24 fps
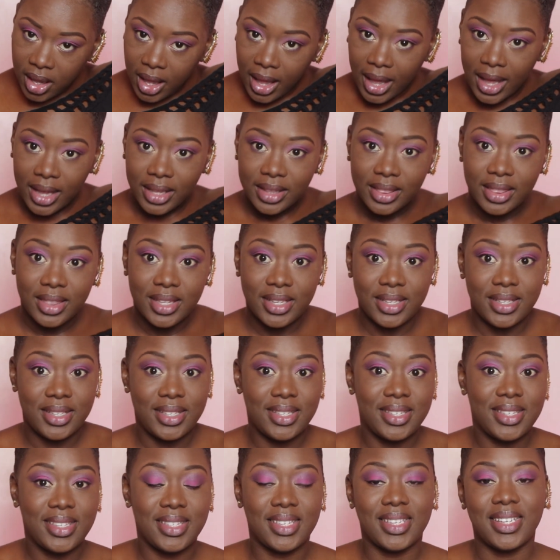And
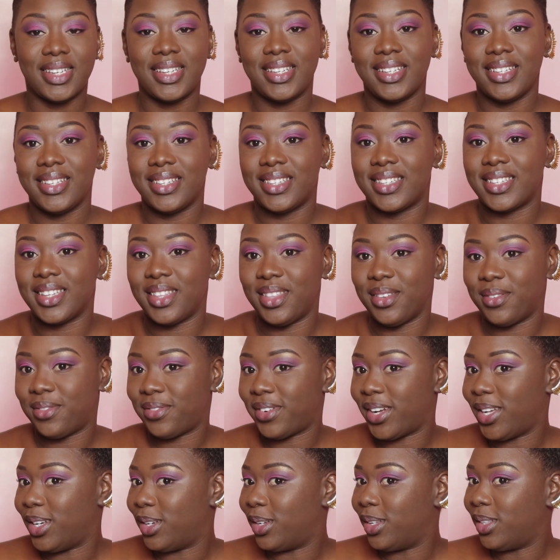this is the
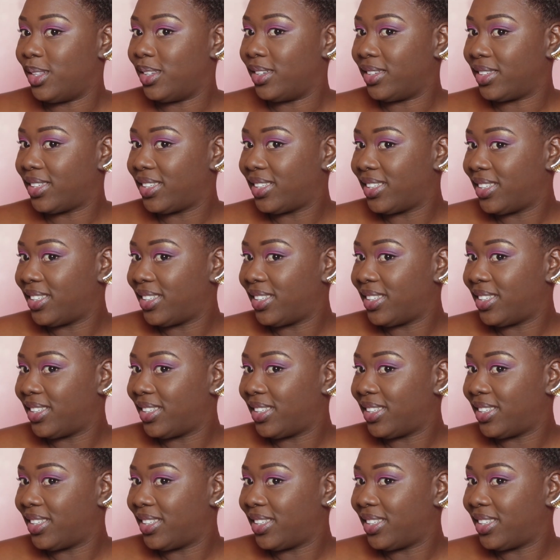final look.